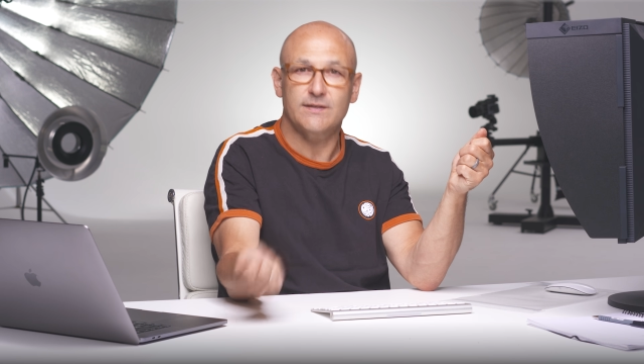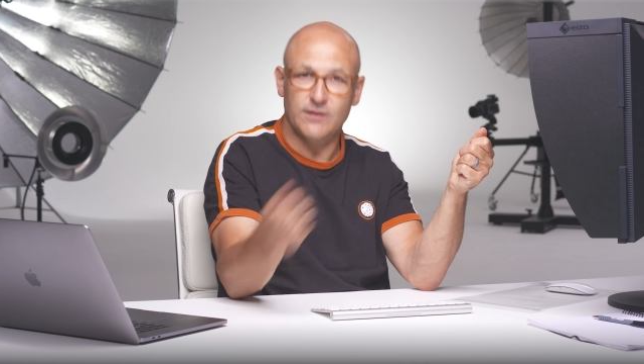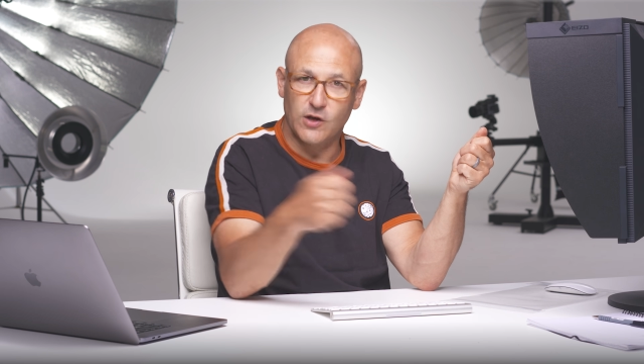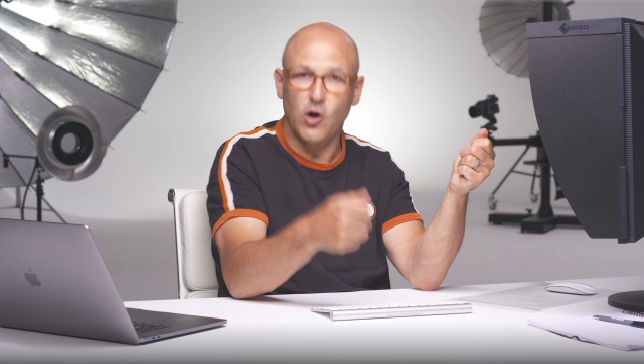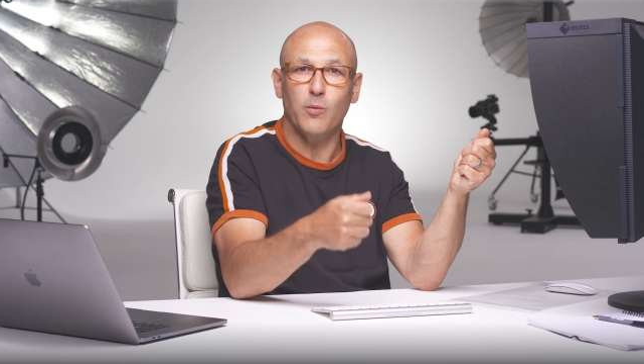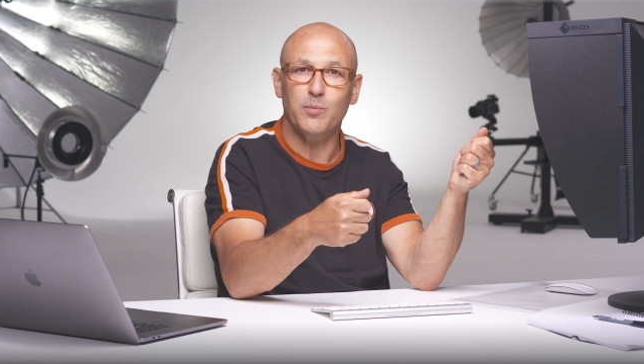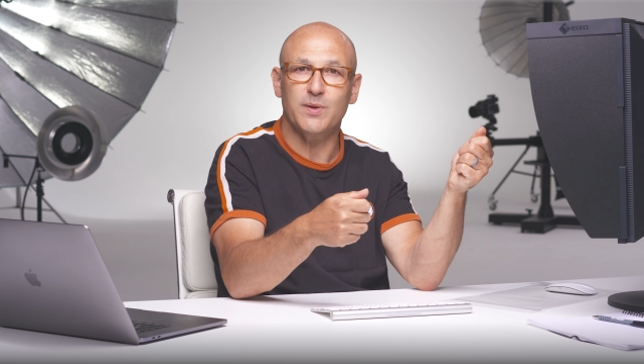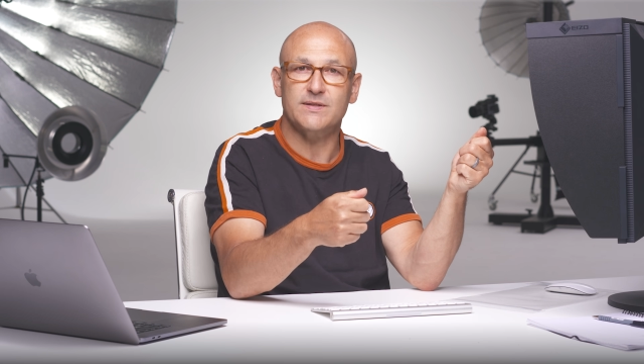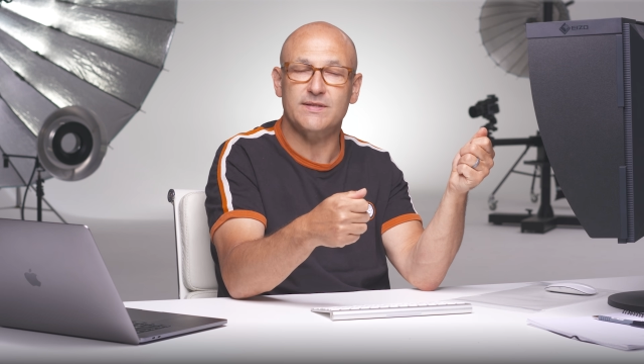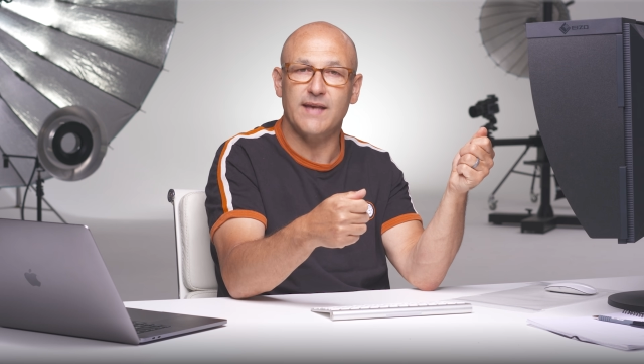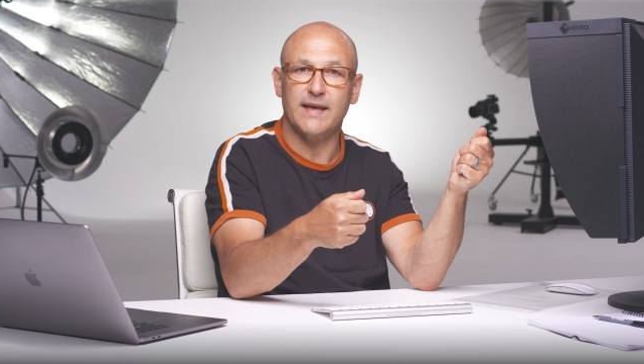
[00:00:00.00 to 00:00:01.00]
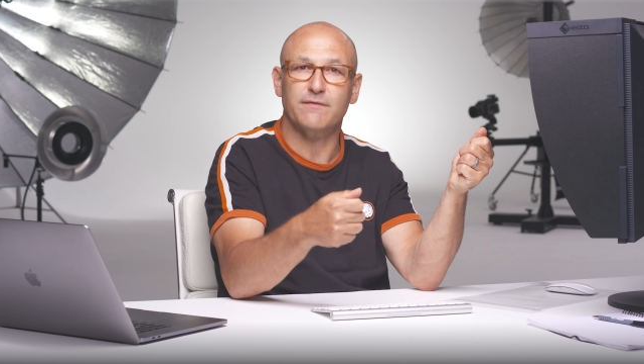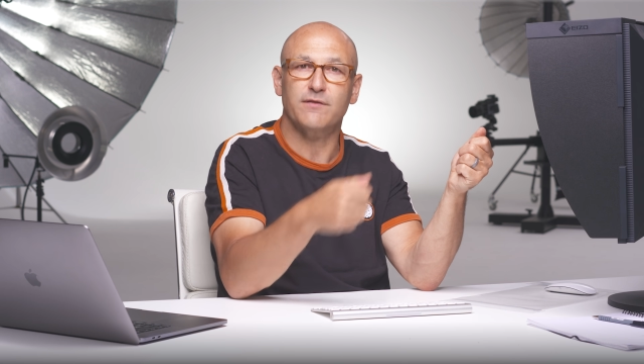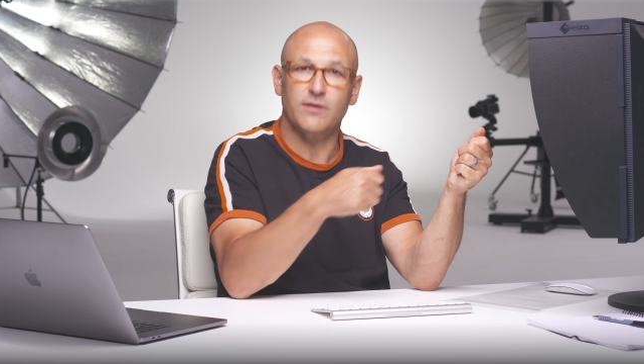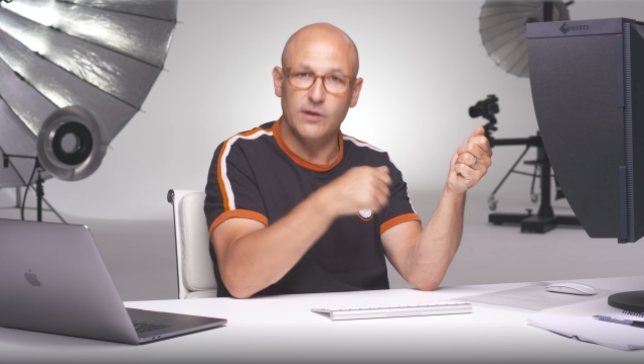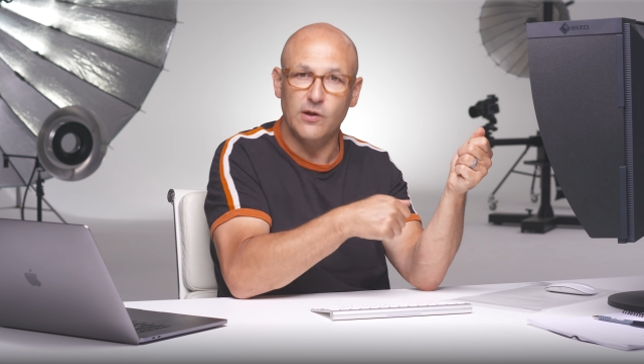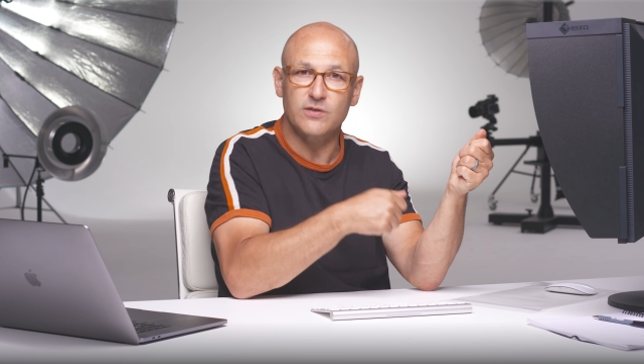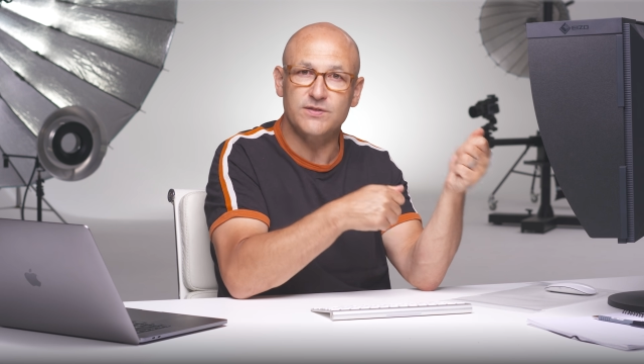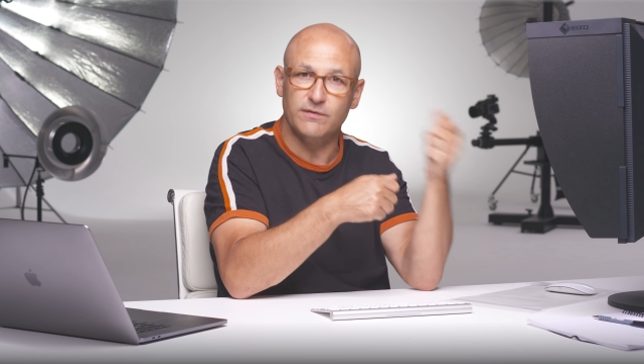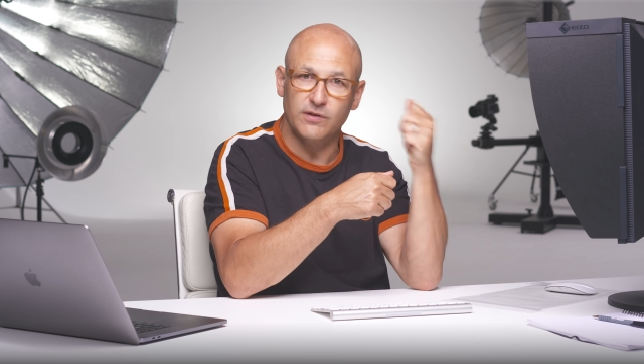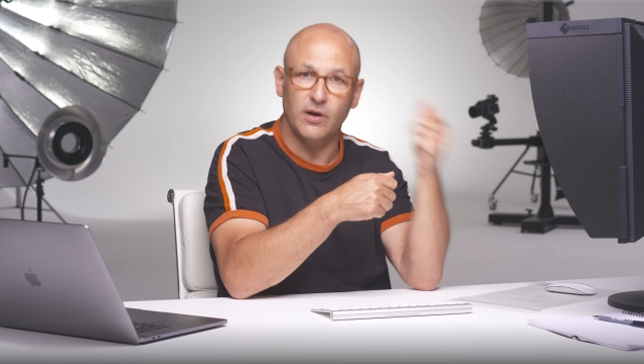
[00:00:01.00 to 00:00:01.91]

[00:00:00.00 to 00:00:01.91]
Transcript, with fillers: to compensate for the loss of